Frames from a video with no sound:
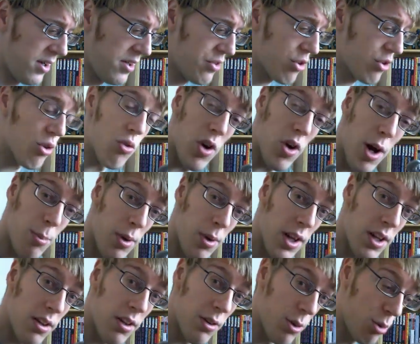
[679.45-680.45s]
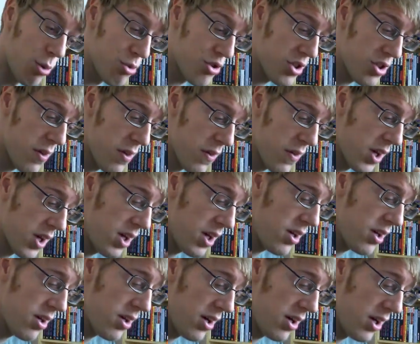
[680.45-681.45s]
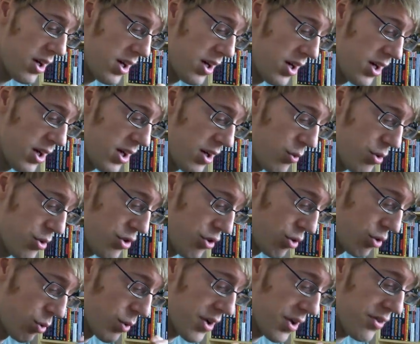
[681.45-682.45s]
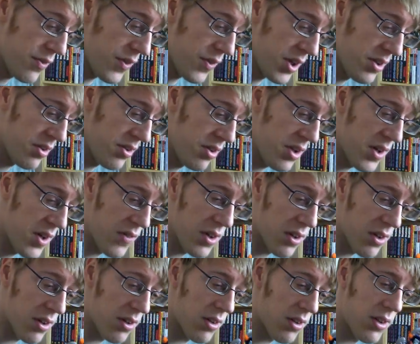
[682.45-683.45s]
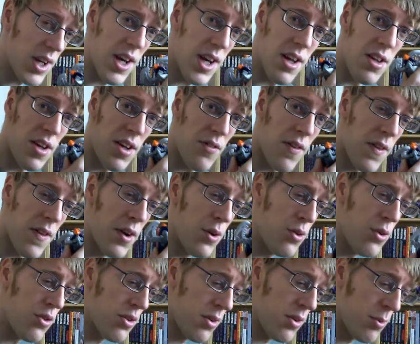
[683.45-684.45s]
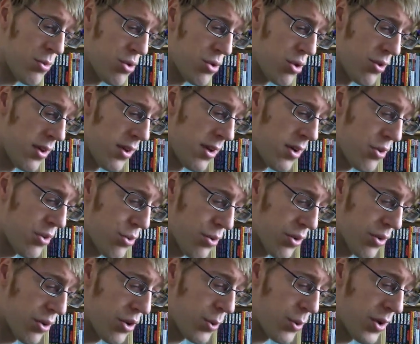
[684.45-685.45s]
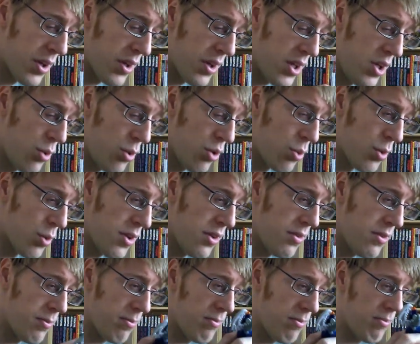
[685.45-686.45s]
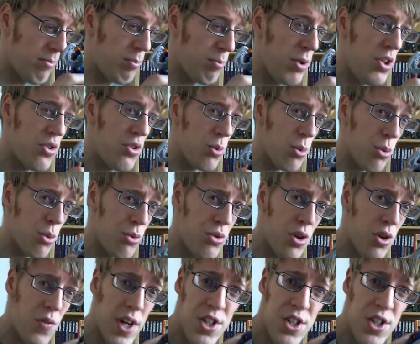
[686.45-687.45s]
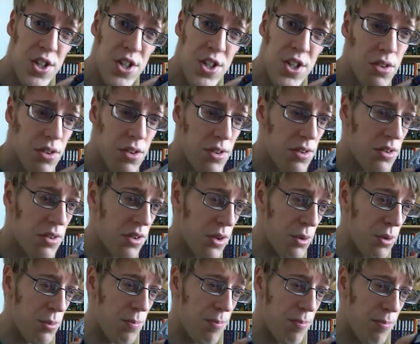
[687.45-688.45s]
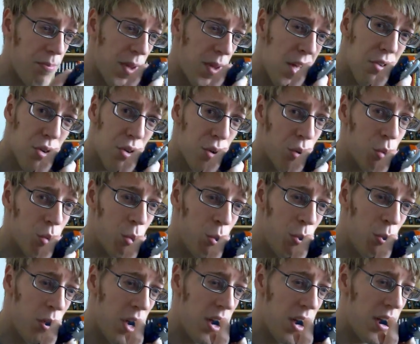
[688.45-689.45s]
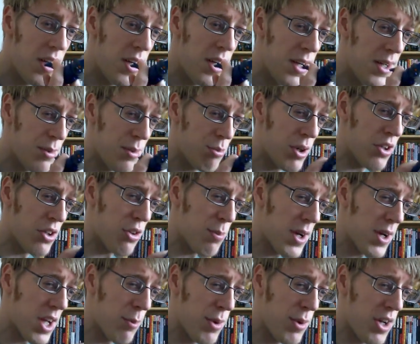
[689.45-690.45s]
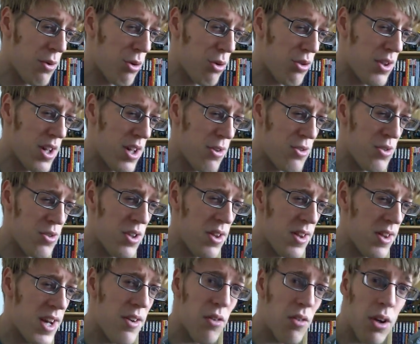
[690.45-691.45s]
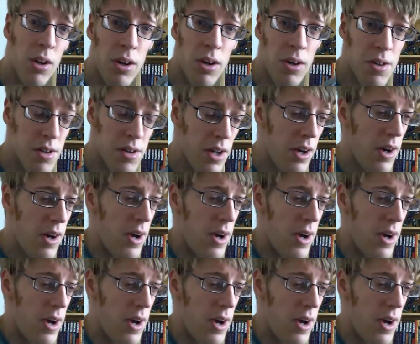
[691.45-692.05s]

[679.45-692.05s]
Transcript: It's a grappling launcher thingy, which is always fun. You never get enough of those, and I'm sure the last time I got one of these was with Beast Wars Tarantulas, so that's cool. Brings back a bit of nostalgia in that regard.